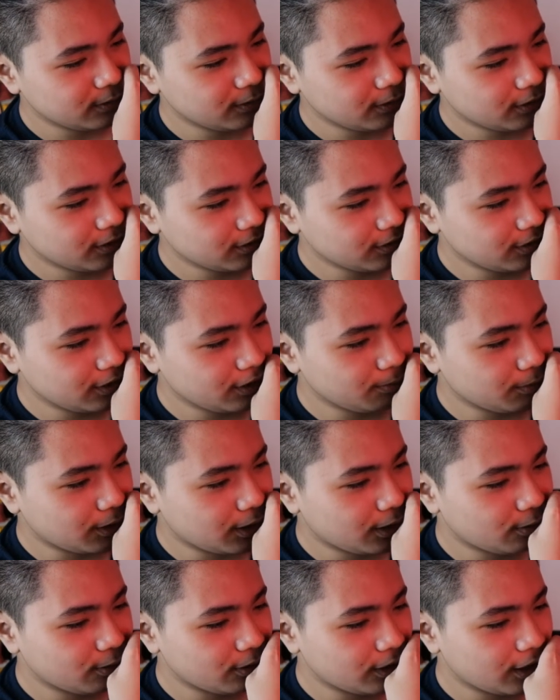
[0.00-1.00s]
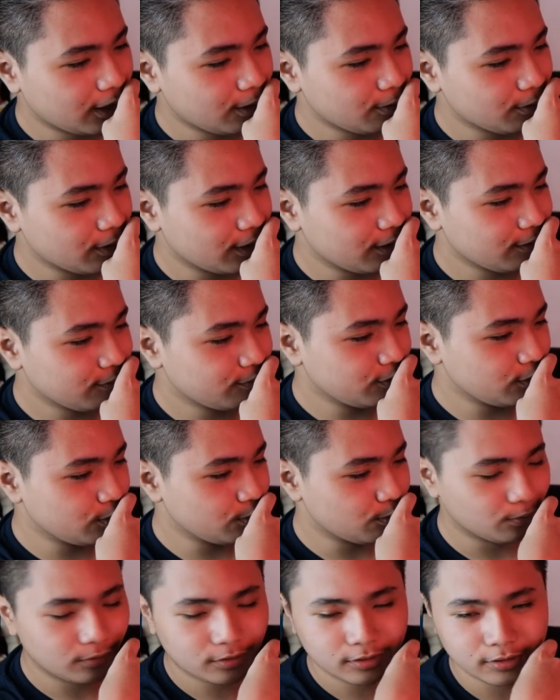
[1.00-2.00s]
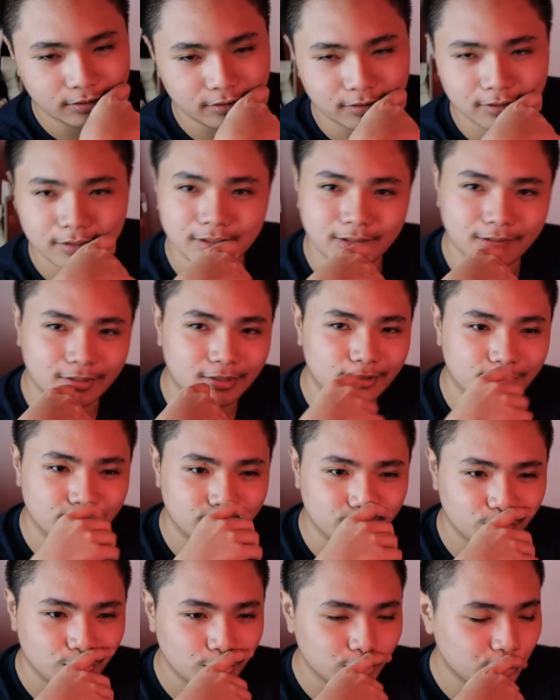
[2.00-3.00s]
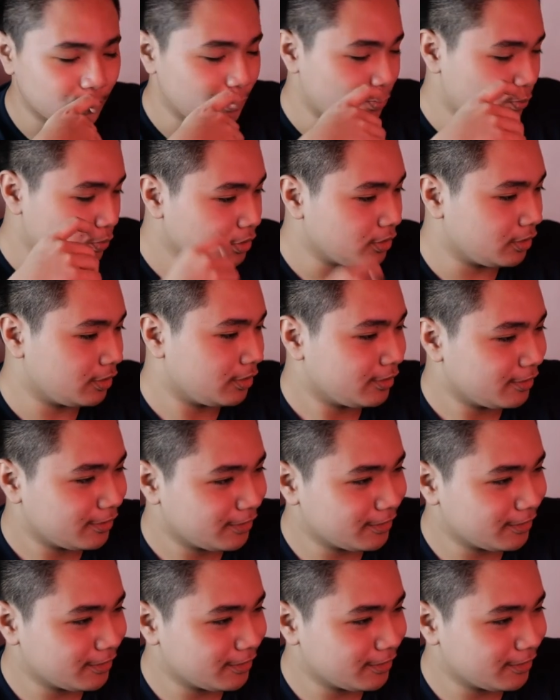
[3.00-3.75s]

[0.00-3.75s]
Goddamn, how heavy you want to be.